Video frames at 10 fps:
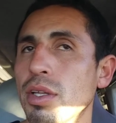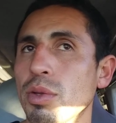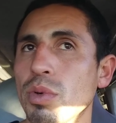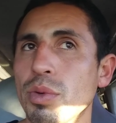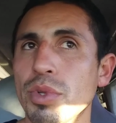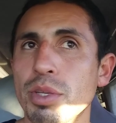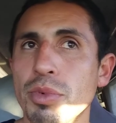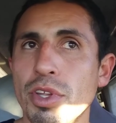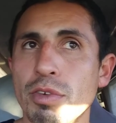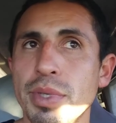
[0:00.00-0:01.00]
The one with the
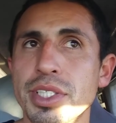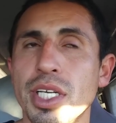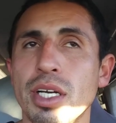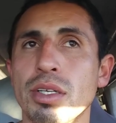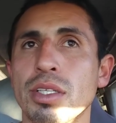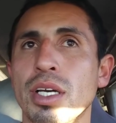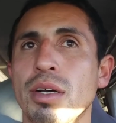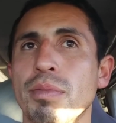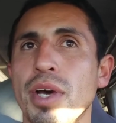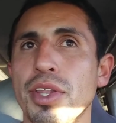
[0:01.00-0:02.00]
mother of my child,
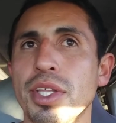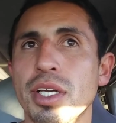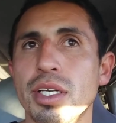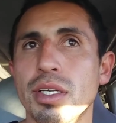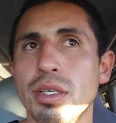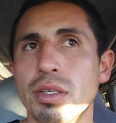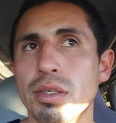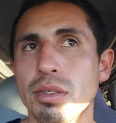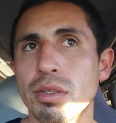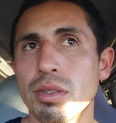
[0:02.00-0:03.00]
I think
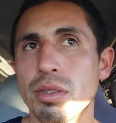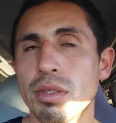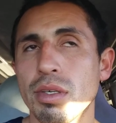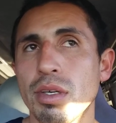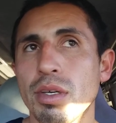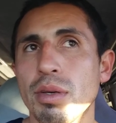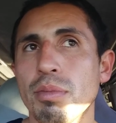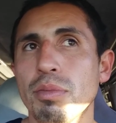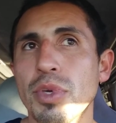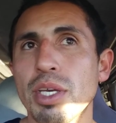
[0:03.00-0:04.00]

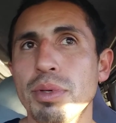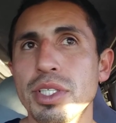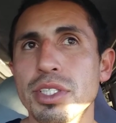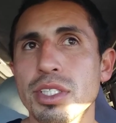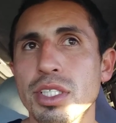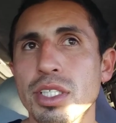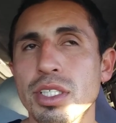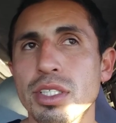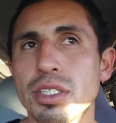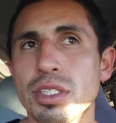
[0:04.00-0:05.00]
maybe
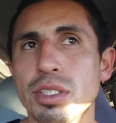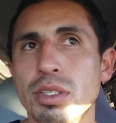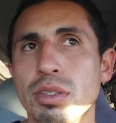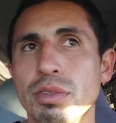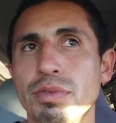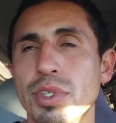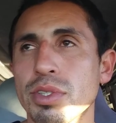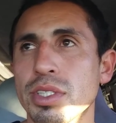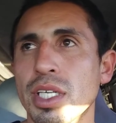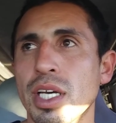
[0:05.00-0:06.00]
she still
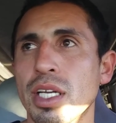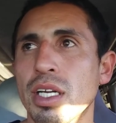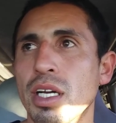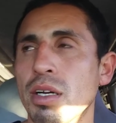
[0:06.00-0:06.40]
feels that